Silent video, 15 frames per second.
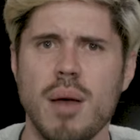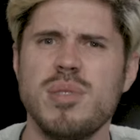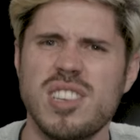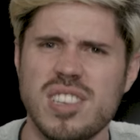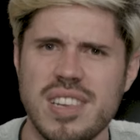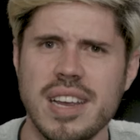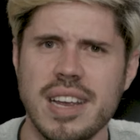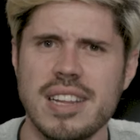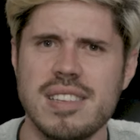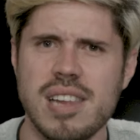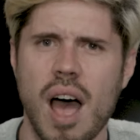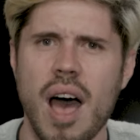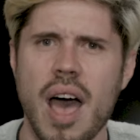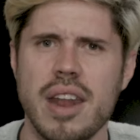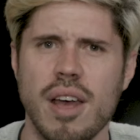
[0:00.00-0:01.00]
I'm sick and
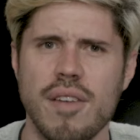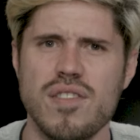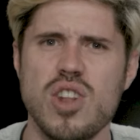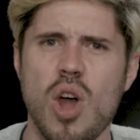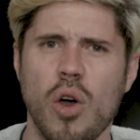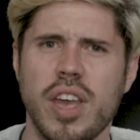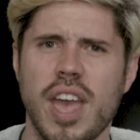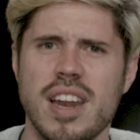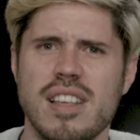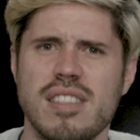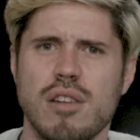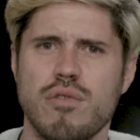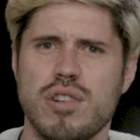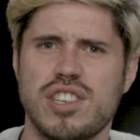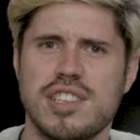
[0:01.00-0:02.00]
tired of not getting
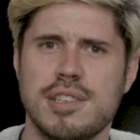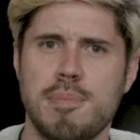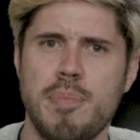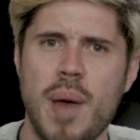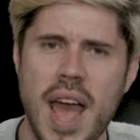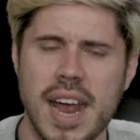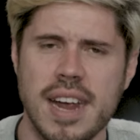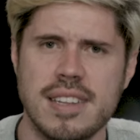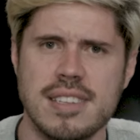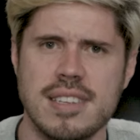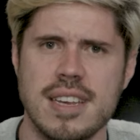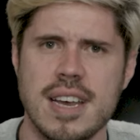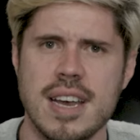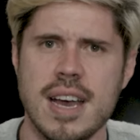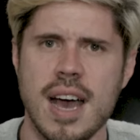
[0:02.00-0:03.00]
the respect
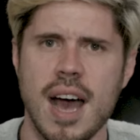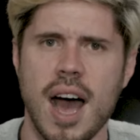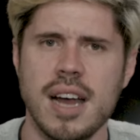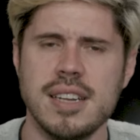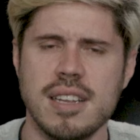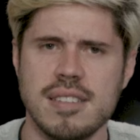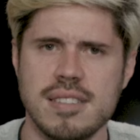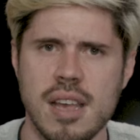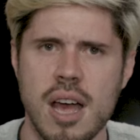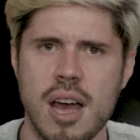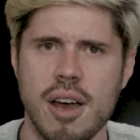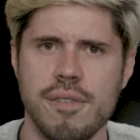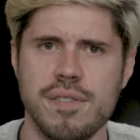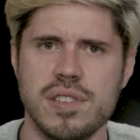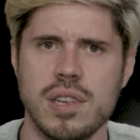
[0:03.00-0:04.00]
I
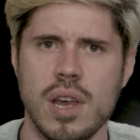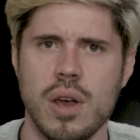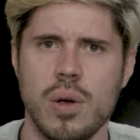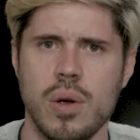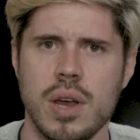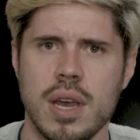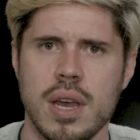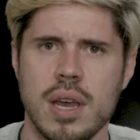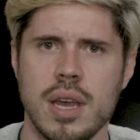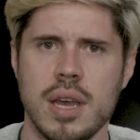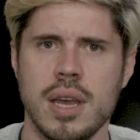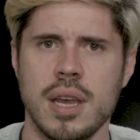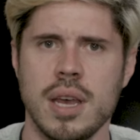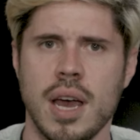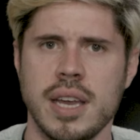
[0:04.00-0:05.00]
deserve. So
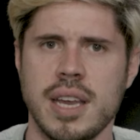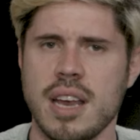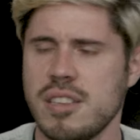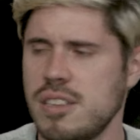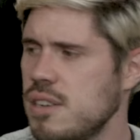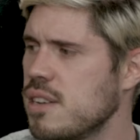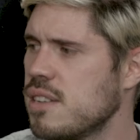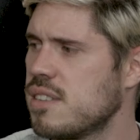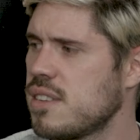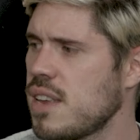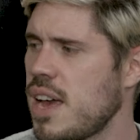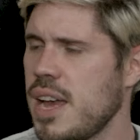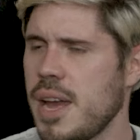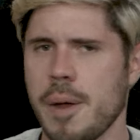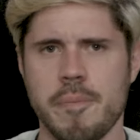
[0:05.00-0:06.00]
I guess you could
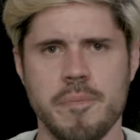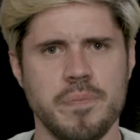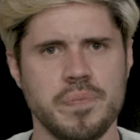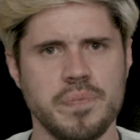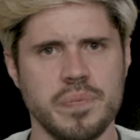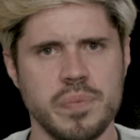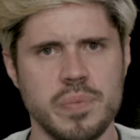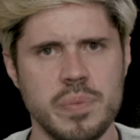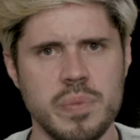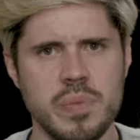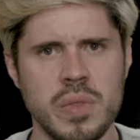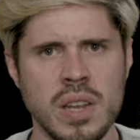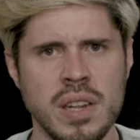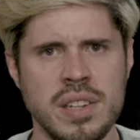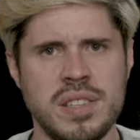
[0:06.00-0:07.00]
say,
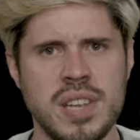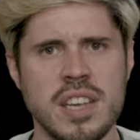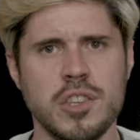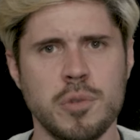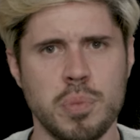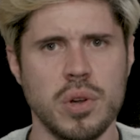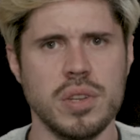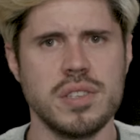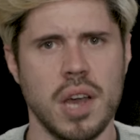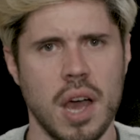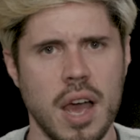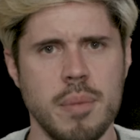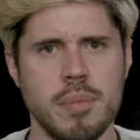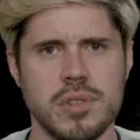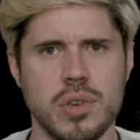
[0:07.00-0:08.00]
desperate
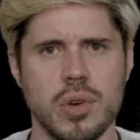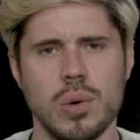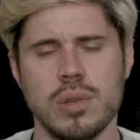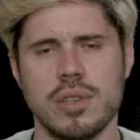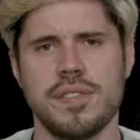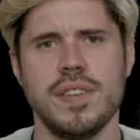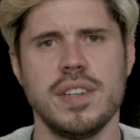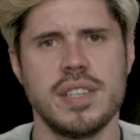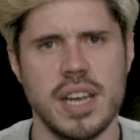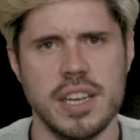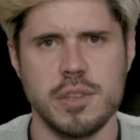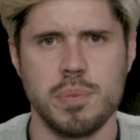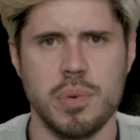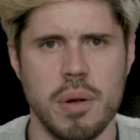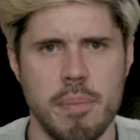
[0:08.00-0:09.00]
times called for
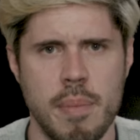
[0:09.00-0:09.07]
desperate